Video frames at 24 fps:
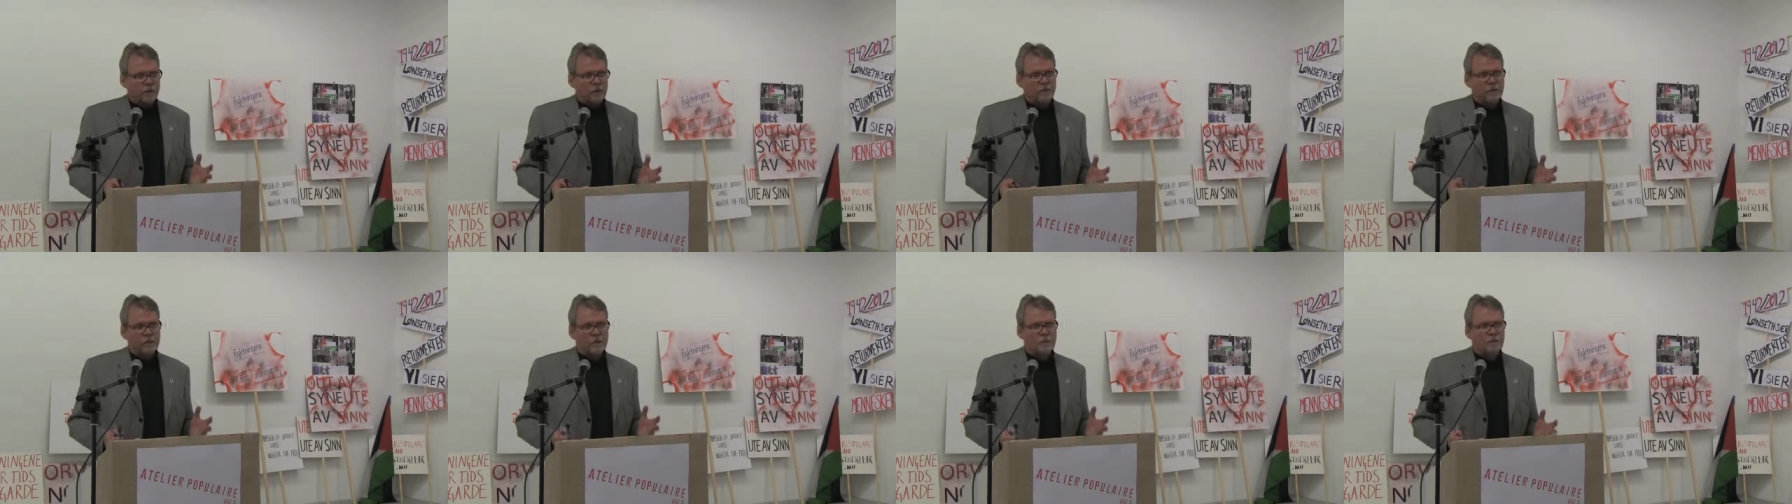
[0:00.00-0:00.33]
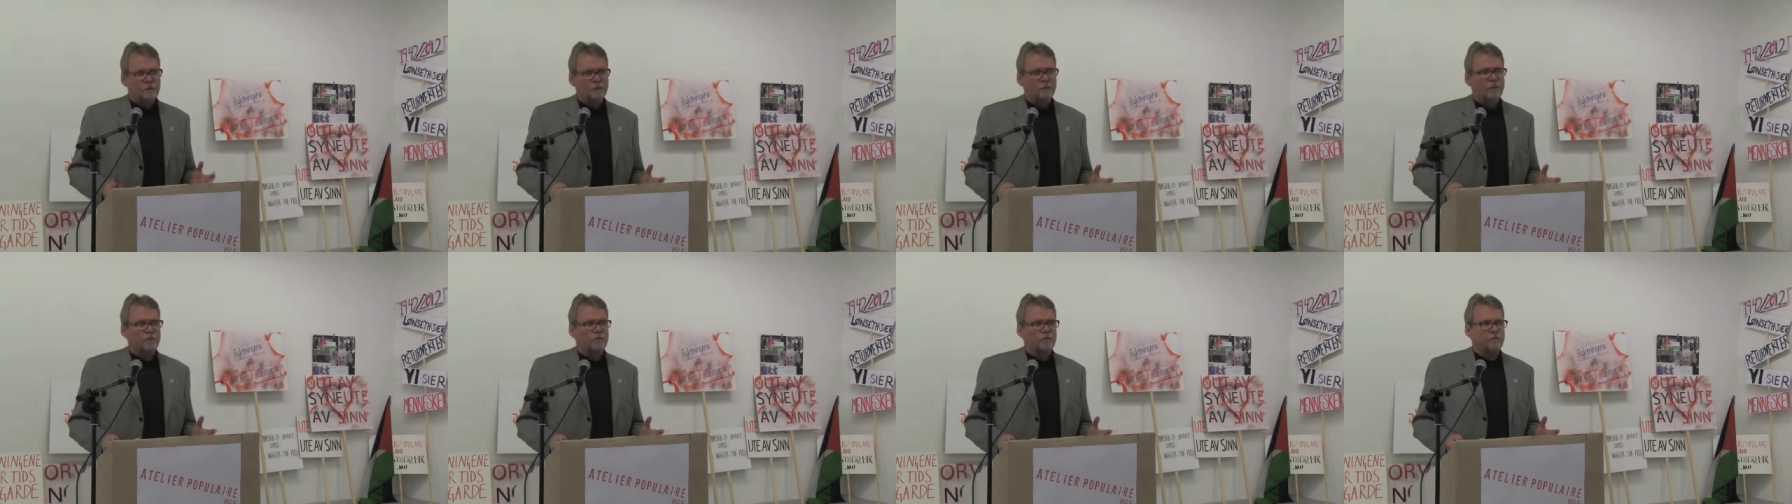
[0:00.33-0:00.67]
This is
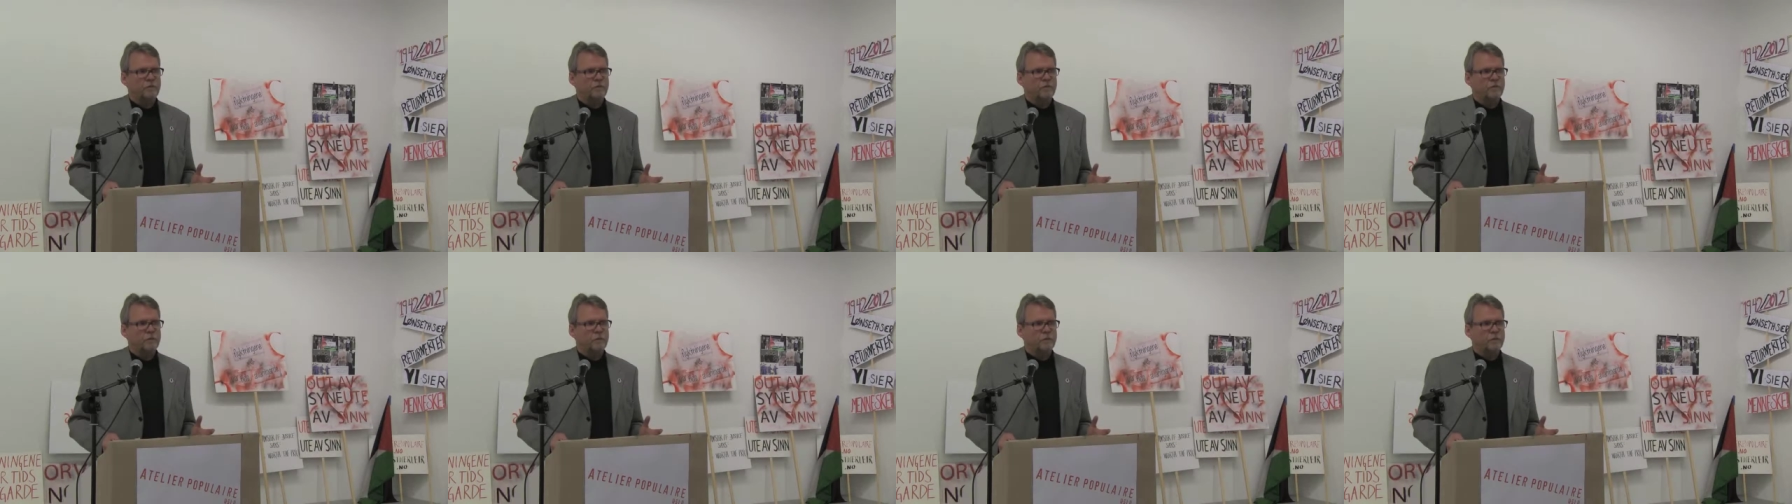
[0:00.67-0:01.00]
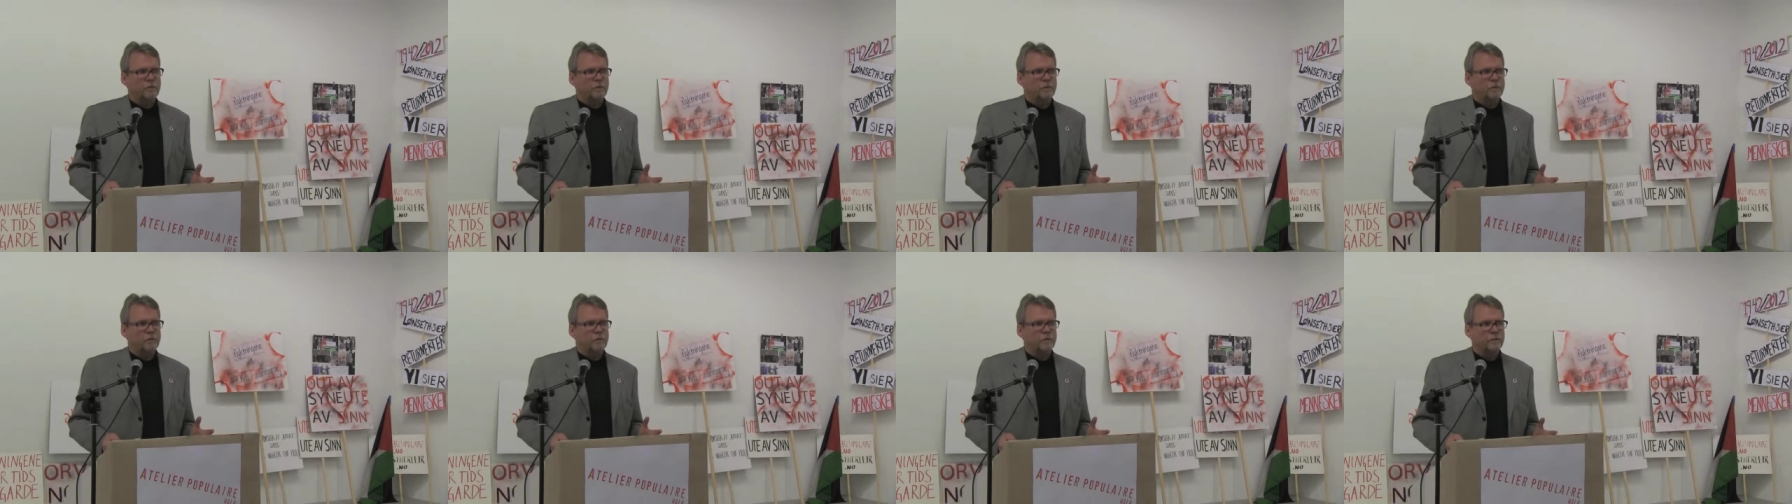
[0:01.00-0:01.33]
so
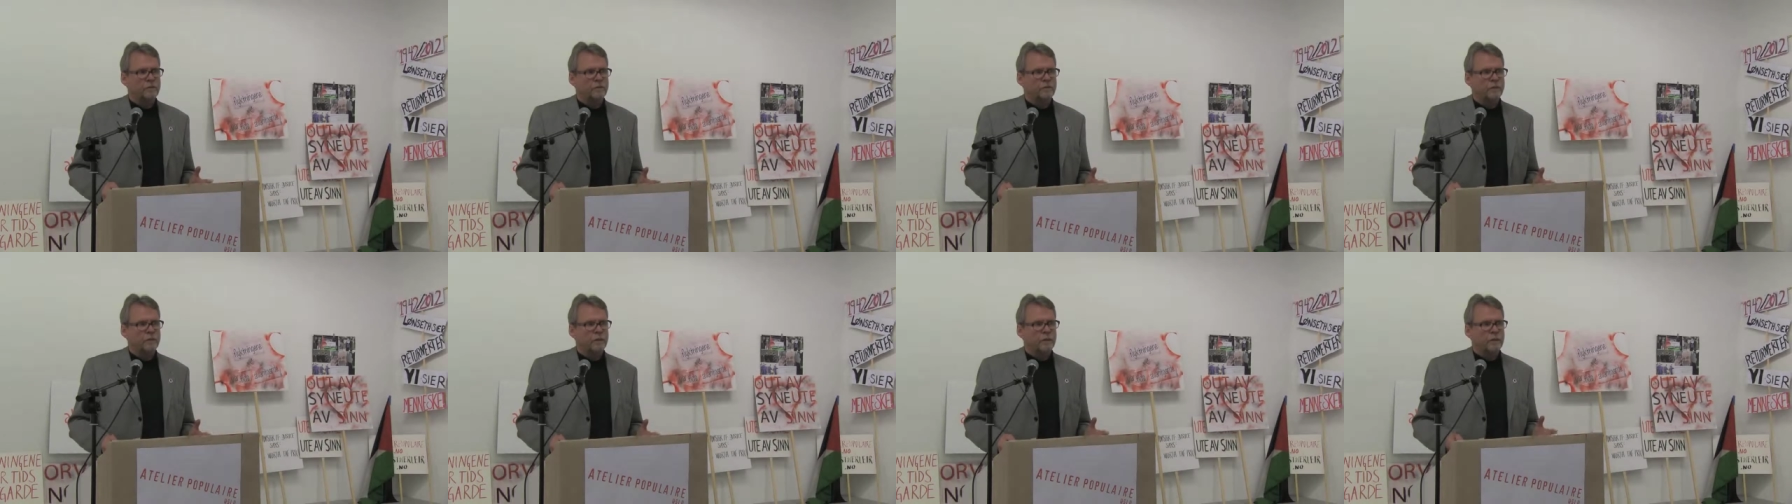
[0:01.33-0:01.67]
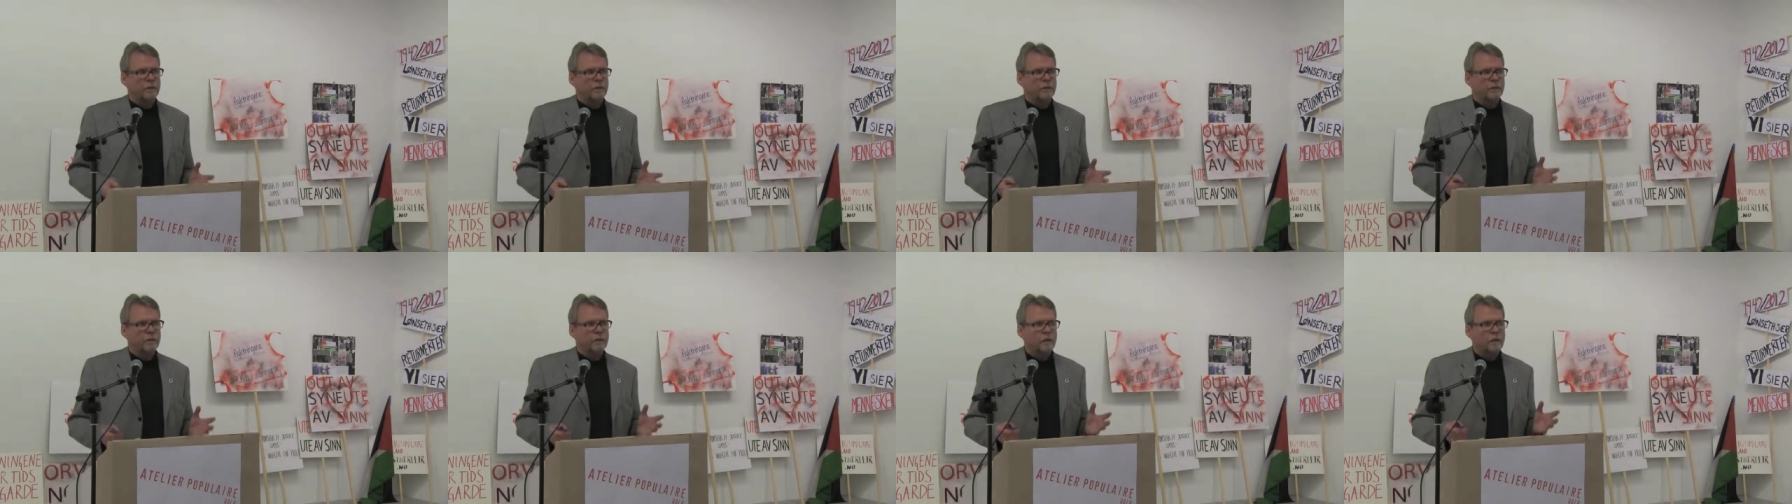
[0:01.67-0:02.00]
difficult.
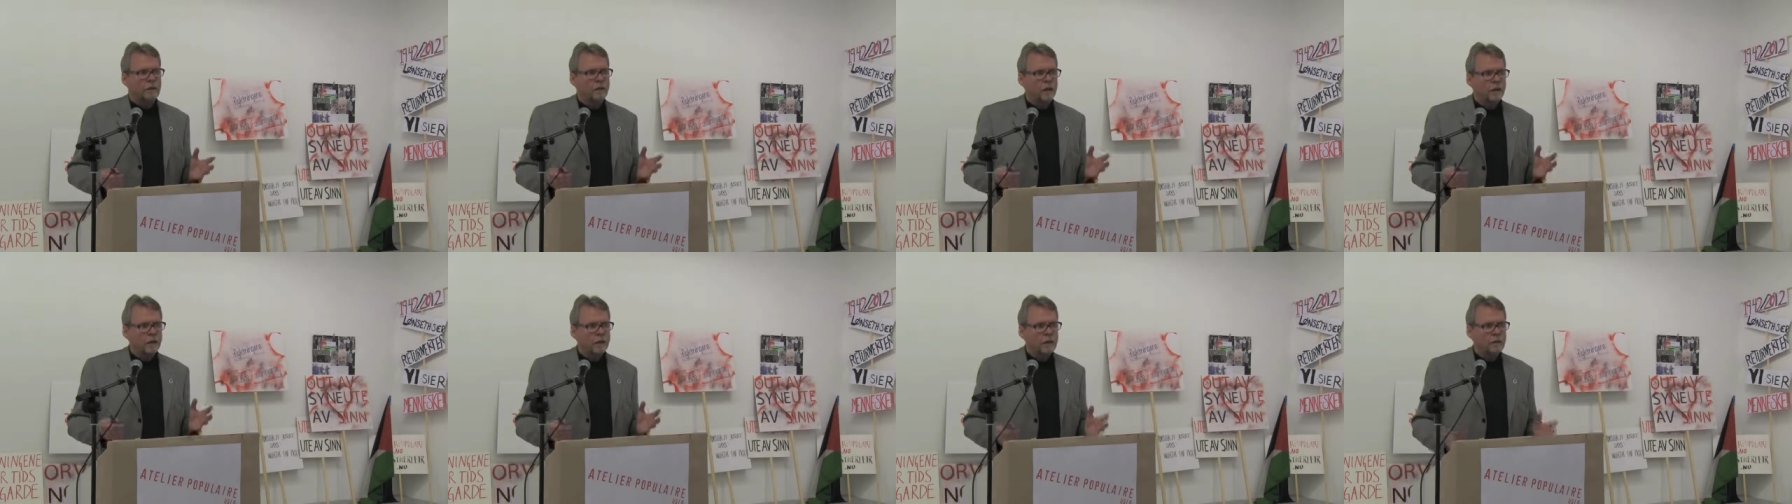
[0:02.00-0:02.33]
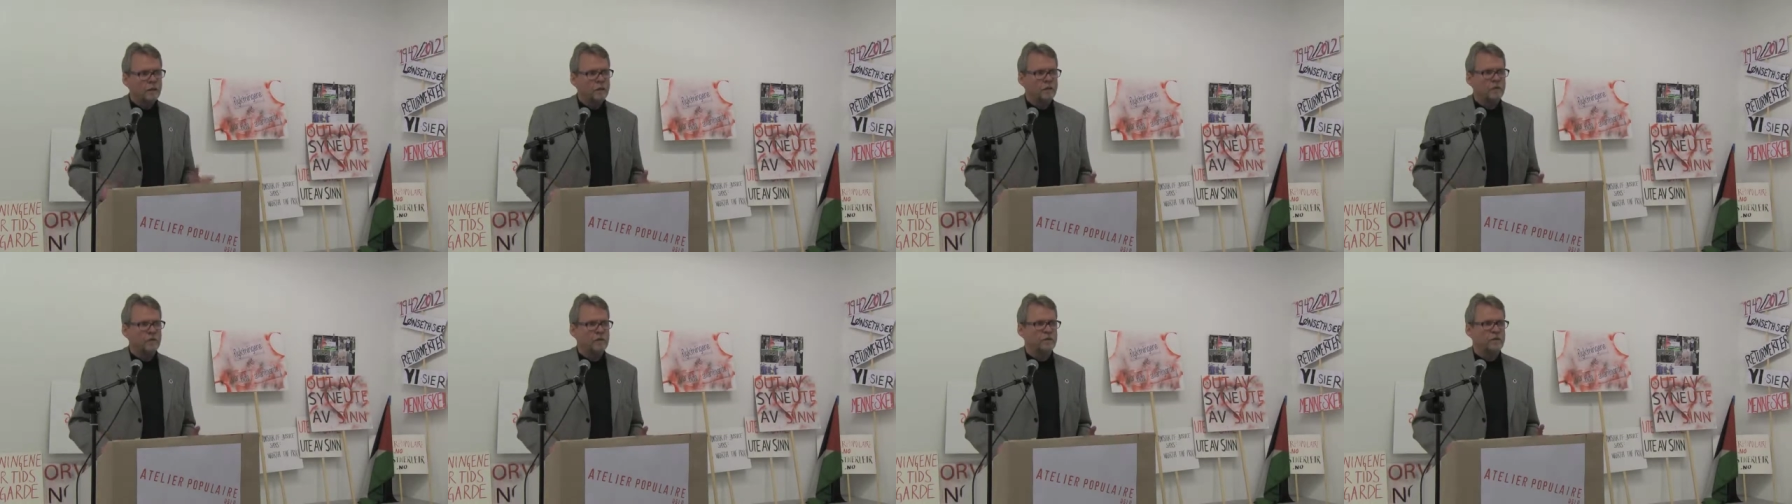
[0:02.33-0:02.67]
The High
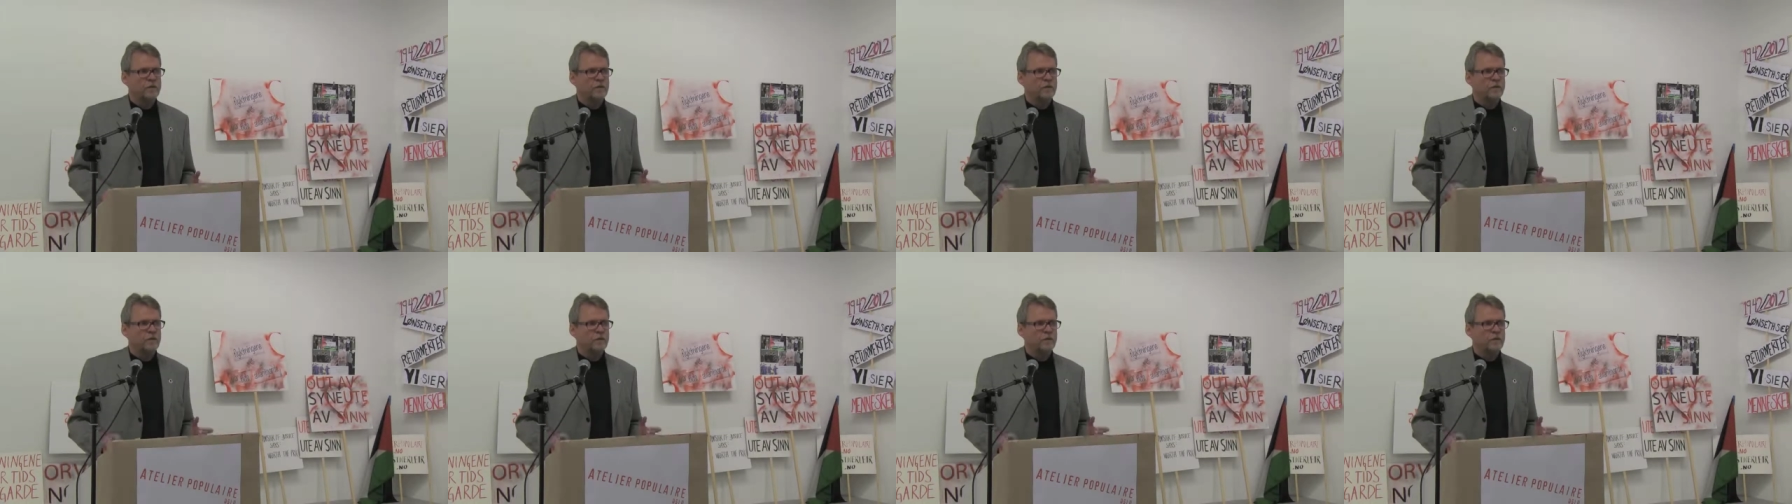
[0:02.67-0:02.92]
Commissioner